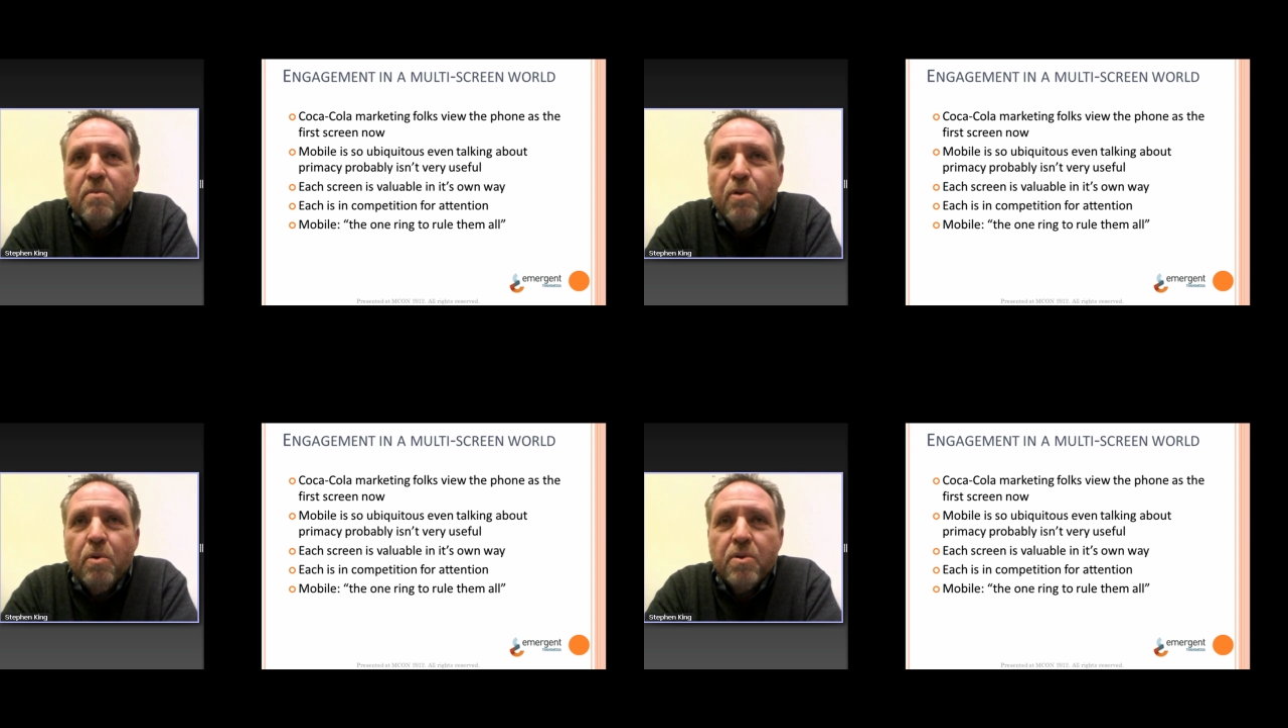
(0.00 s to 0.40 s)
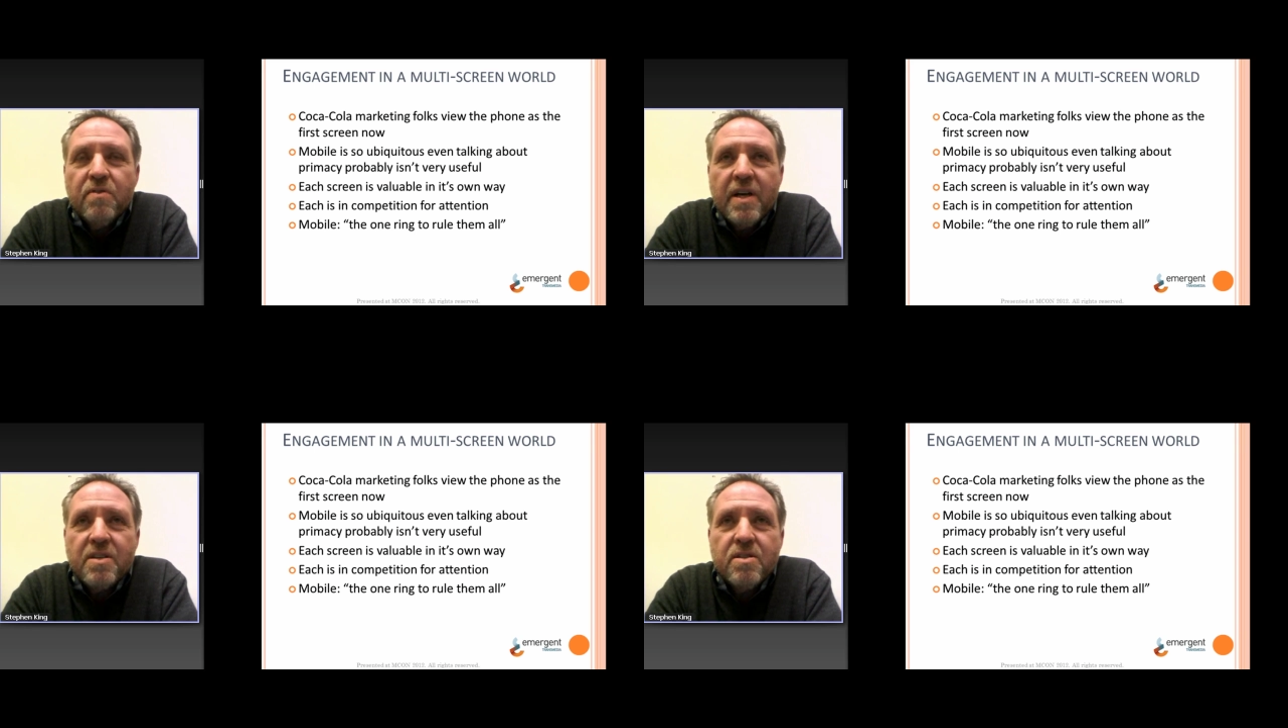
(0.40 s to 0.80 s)
mobile
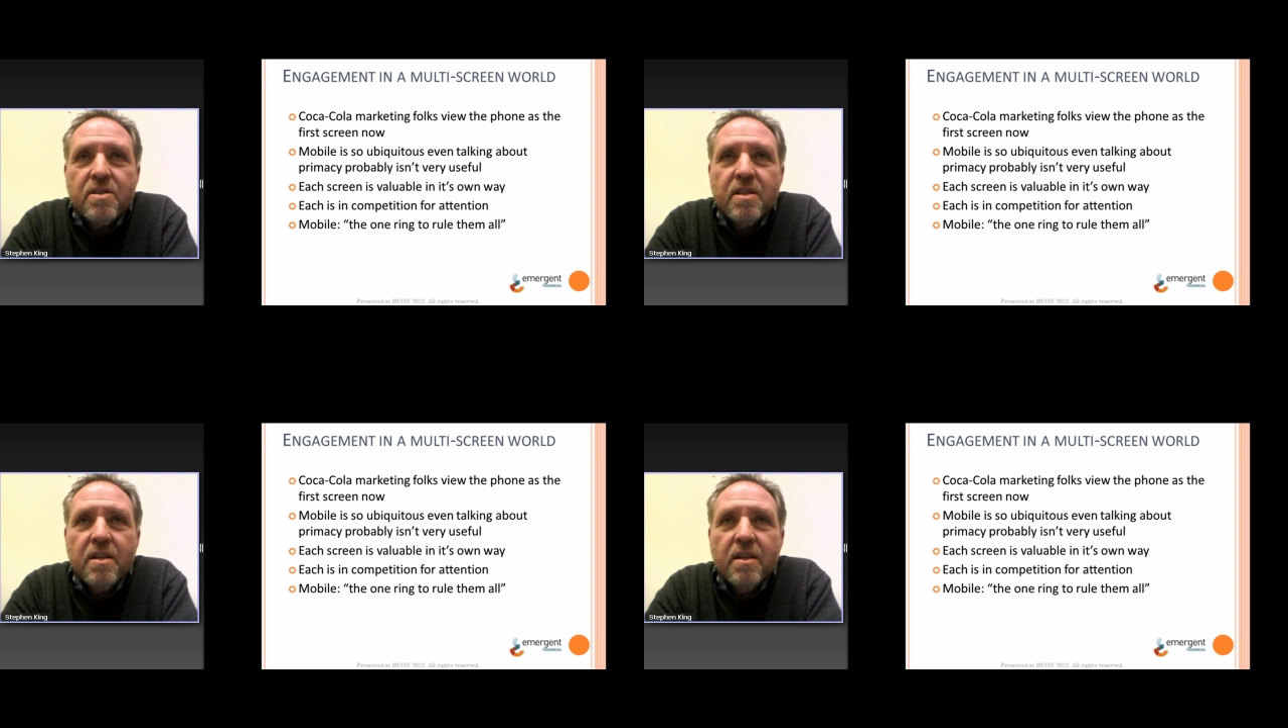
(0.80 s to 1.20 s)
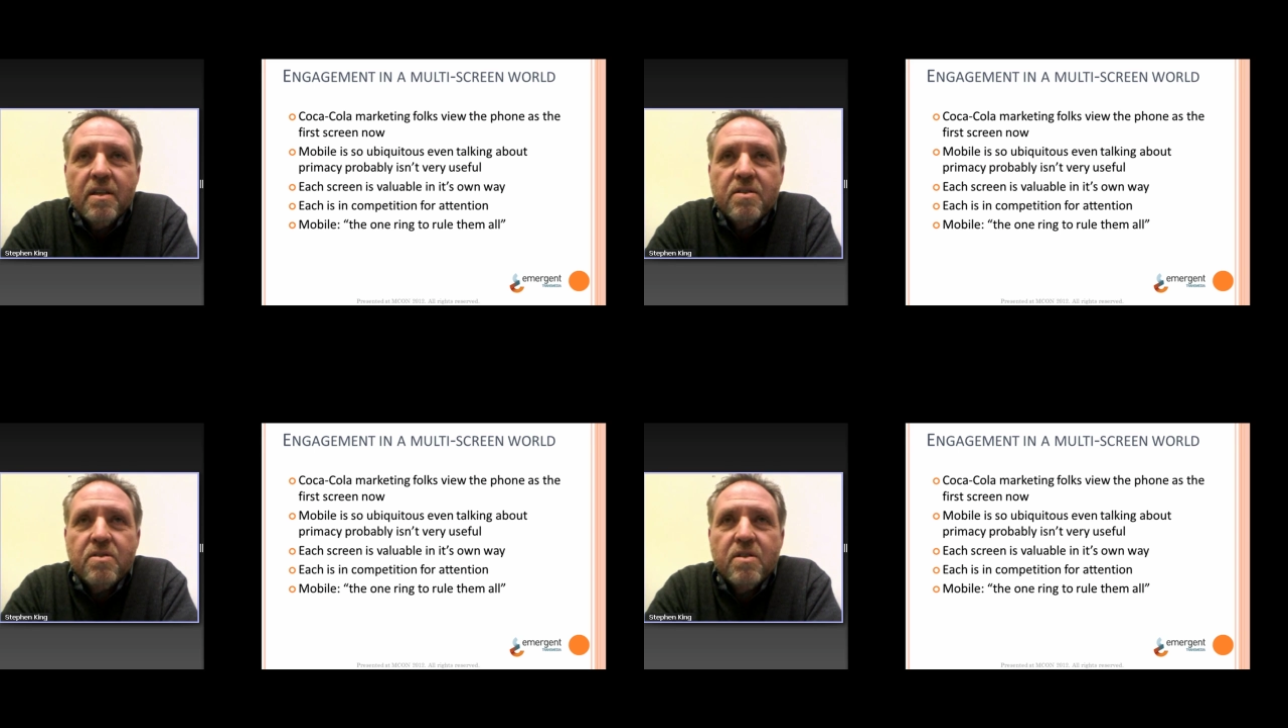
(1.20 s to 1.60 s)
device
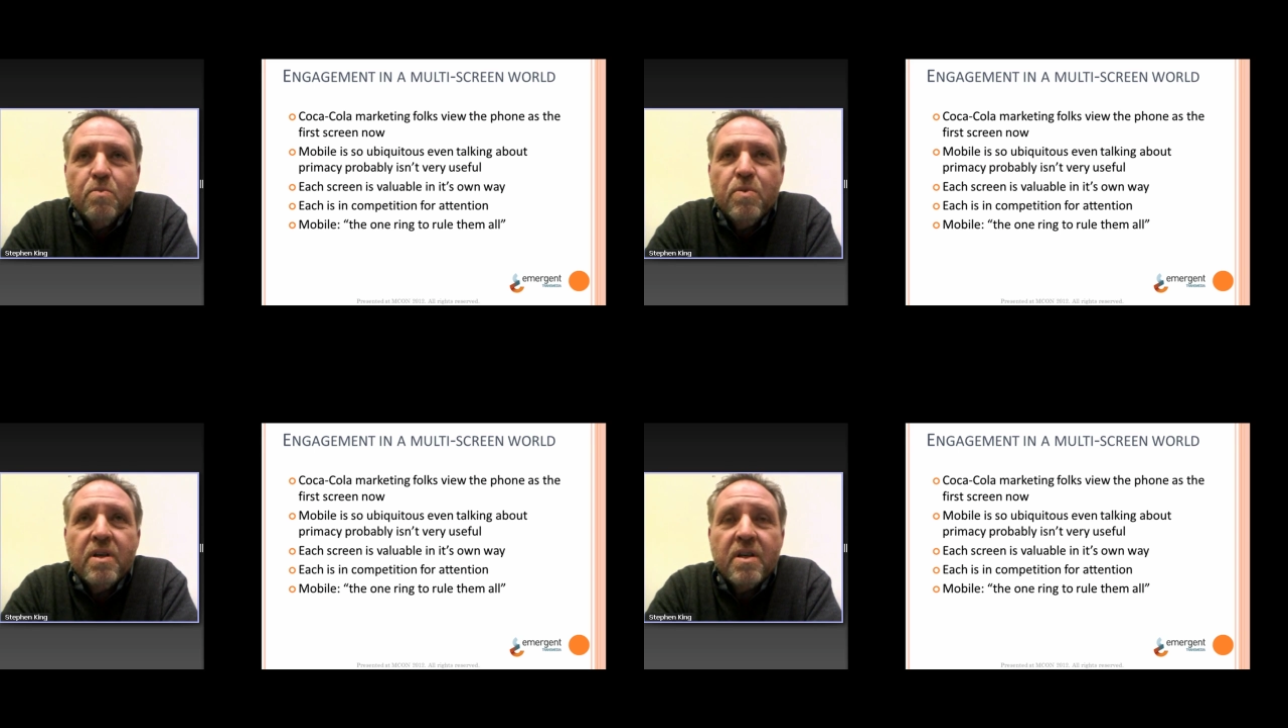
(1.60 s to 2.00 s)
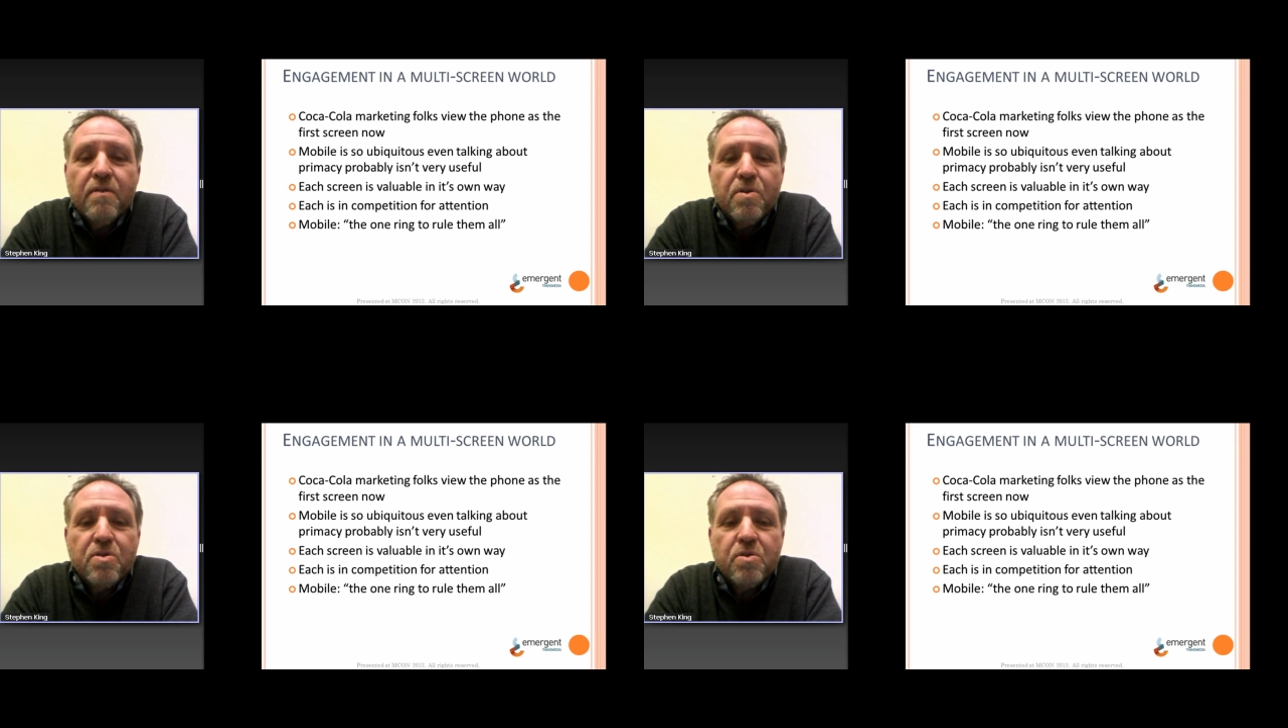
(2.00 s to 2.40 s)
is really
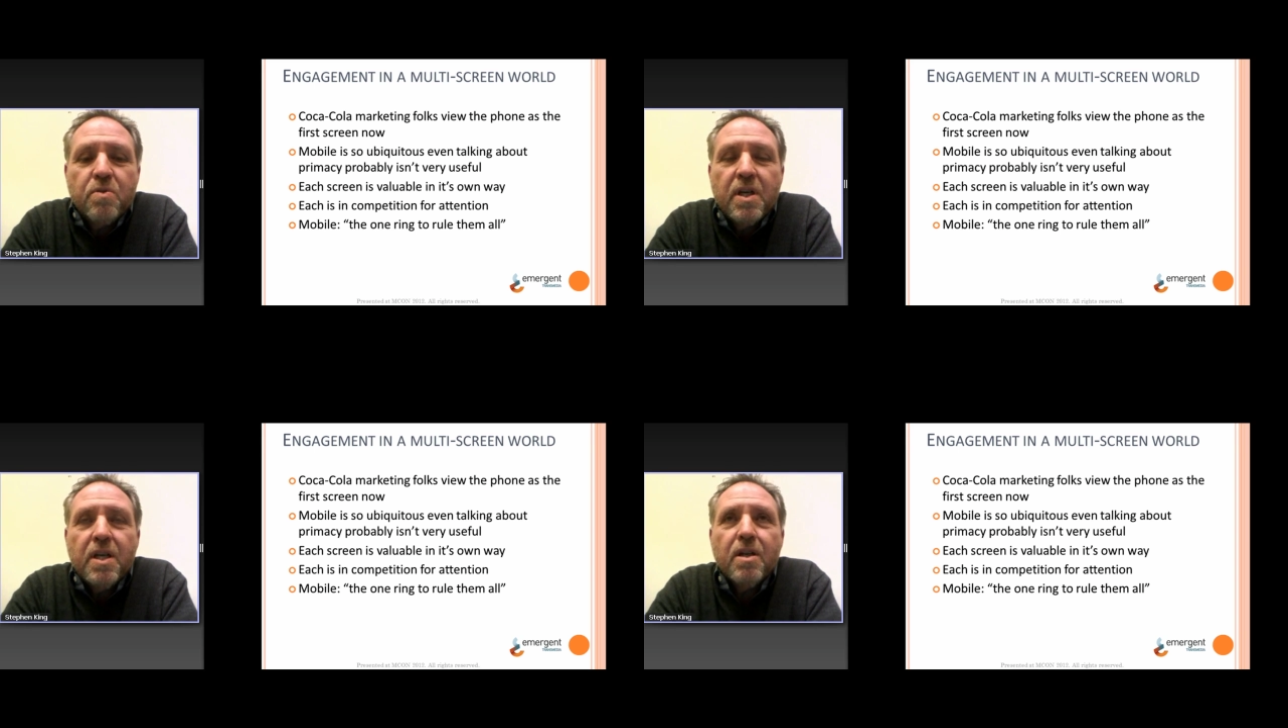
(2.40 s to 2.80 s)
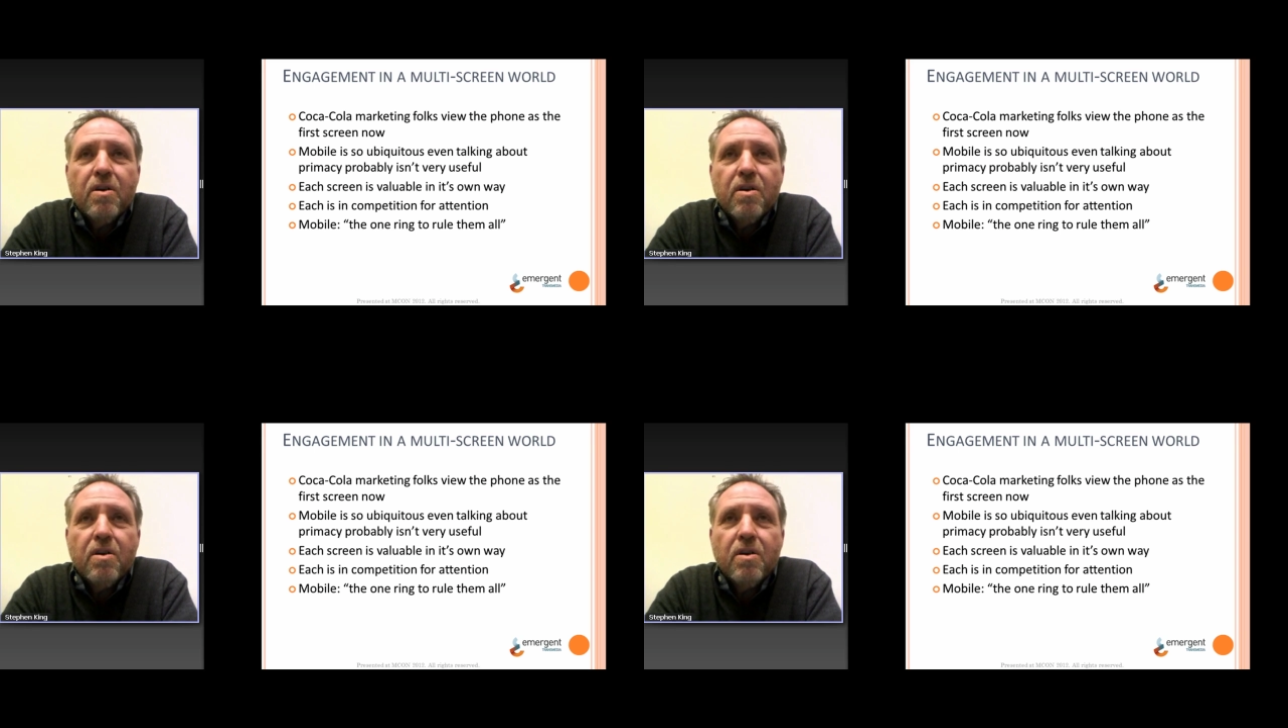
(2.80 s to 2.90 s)
the first screen,